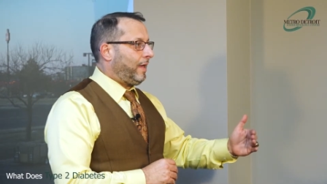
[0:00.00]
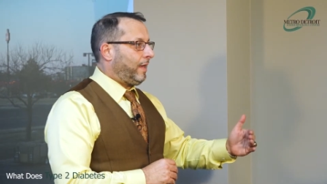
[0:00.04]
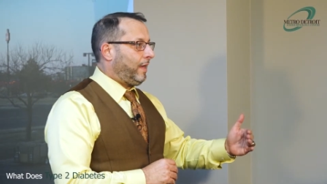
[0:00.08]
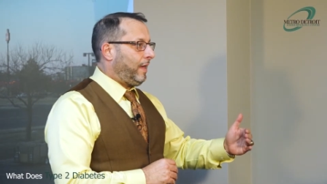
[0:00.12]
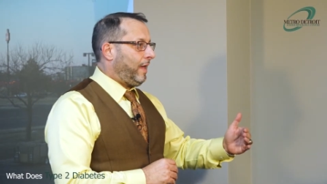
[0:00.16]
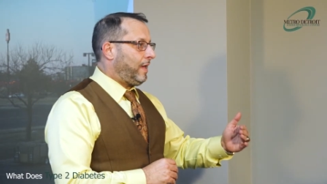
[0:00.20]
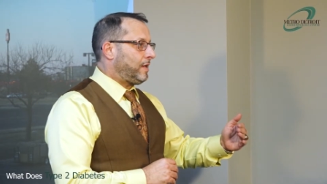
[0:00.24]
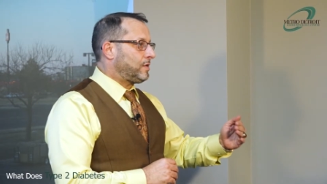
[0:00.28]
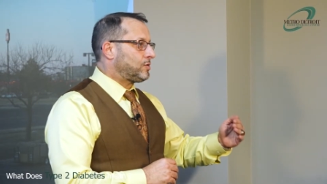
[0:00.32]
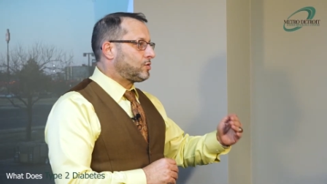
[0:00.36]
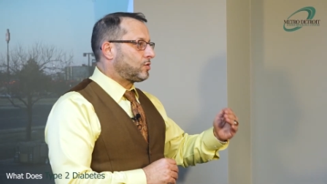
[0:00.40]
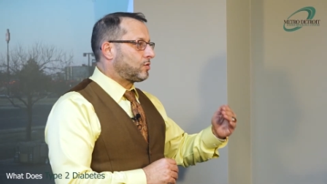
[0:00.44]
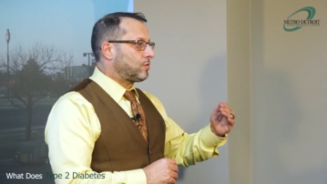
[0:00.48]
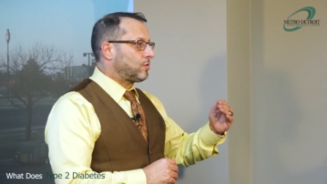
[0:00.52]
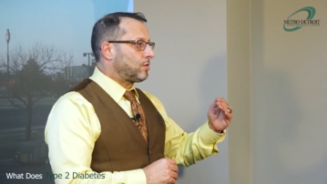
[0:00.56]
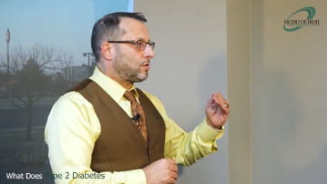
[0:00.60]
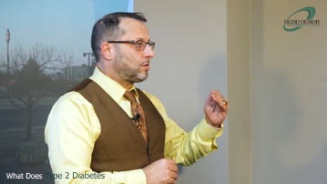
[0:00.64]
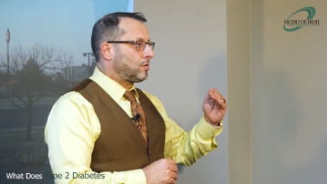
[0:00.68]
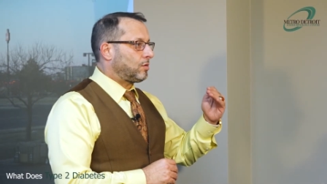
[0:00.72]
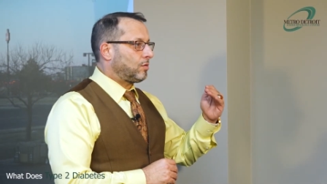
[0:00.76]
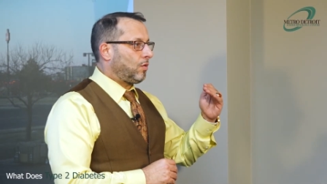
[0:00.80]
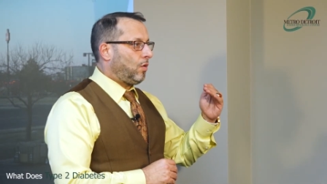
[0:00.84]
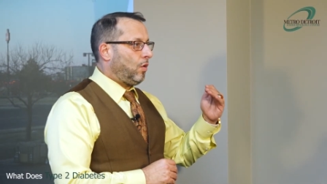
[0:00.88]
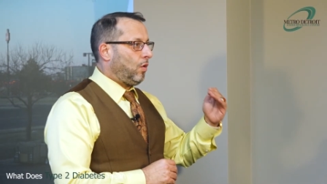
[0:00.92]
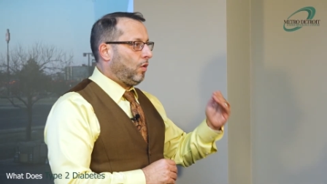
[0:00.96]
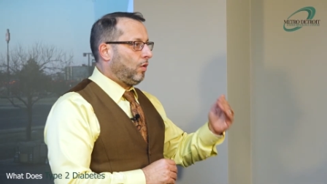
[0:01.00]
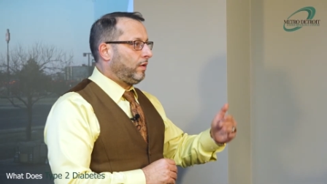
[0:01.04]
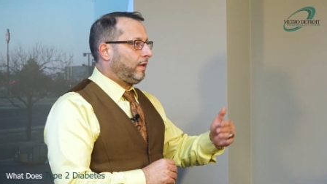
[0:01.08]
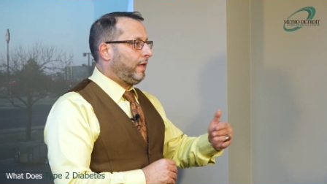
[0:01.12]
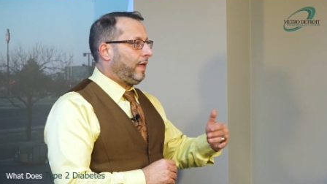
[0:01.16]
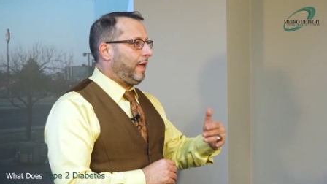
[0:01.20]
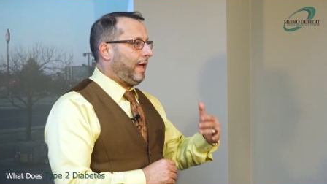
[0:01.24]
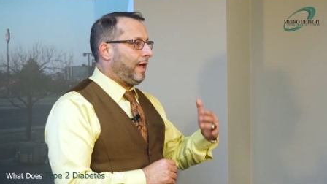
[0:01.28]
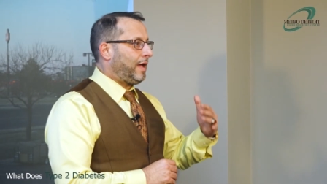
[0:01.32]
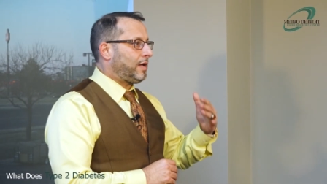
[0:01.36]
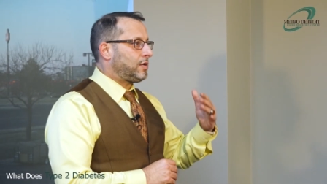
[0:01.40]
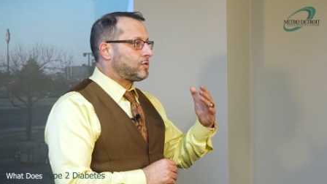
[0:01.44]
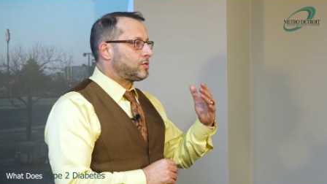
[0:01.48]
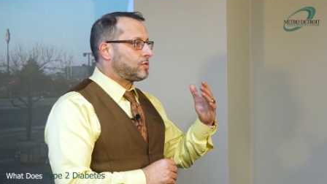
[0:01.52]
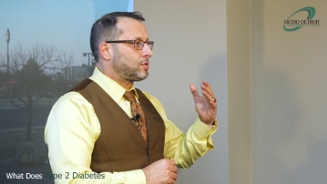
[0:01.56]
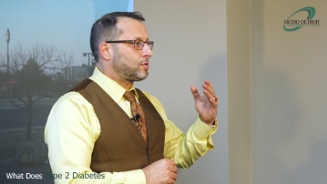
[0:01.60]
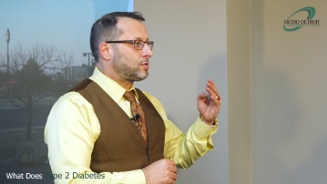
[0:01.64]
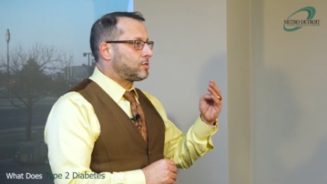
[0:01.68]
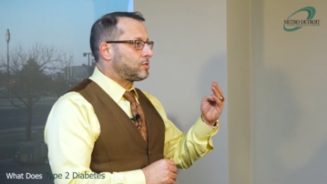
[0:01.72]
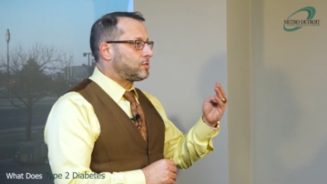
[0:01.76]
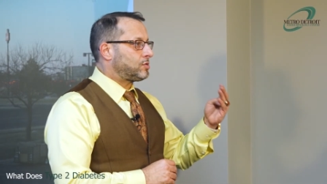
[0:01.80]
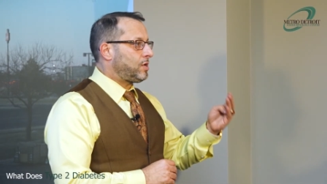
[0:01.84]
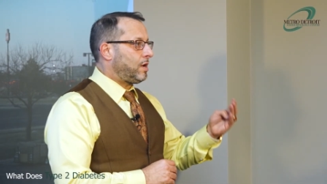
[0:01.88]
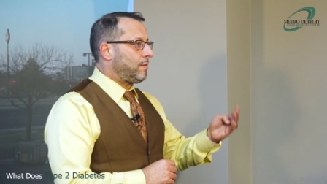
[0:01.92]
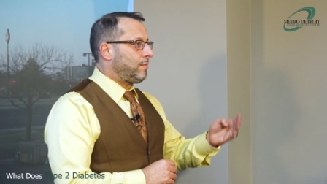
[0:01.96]
cancer, colon cancer,
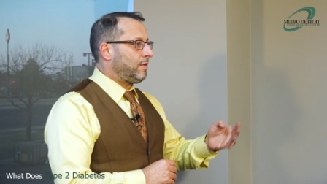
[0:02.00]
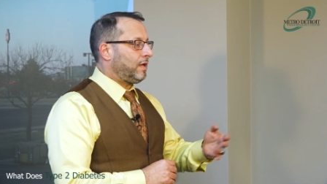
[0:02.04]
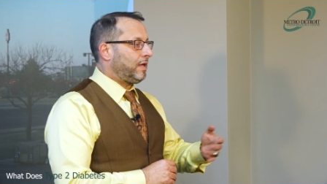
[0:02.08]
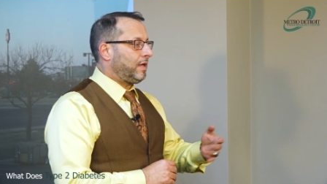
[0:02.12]
stomach